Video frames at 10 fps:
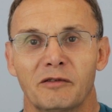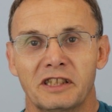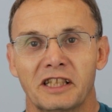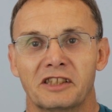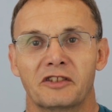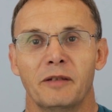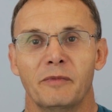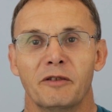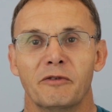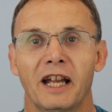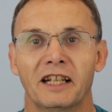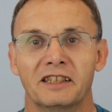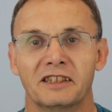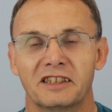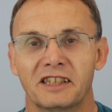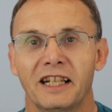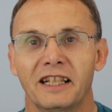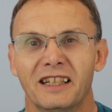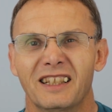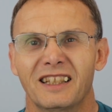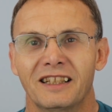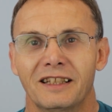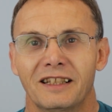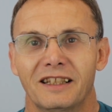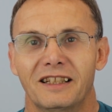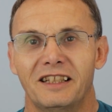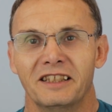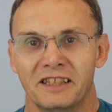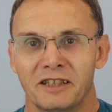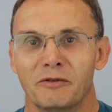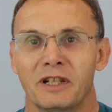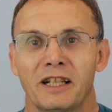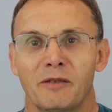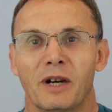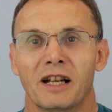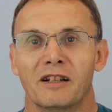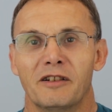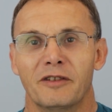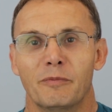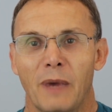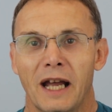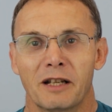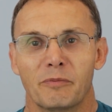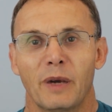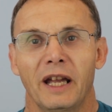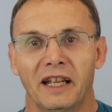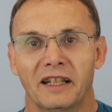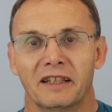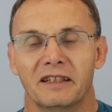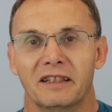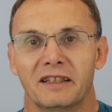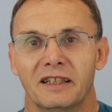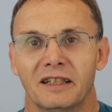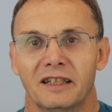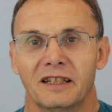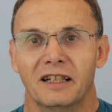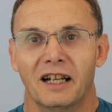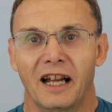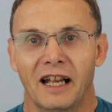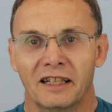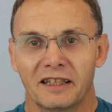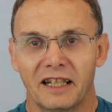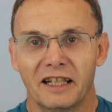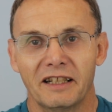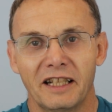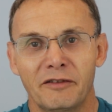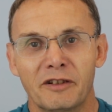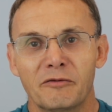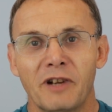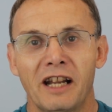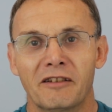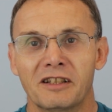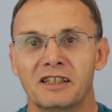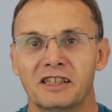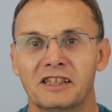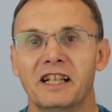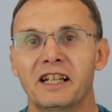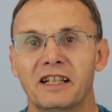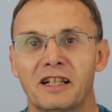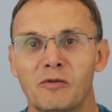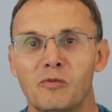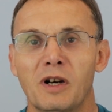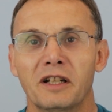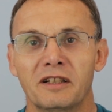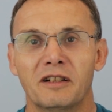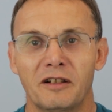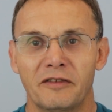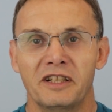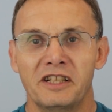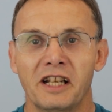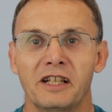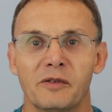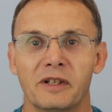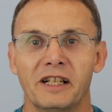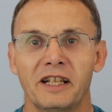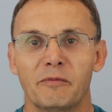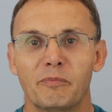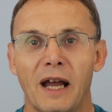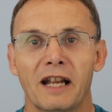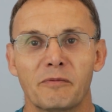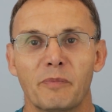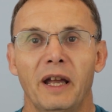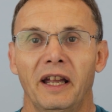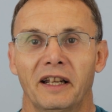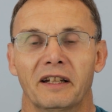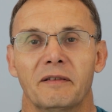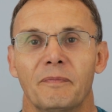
was extremely rare to say I did really well off a bad peg, and even rarer to say I won off a genuinely bad peg.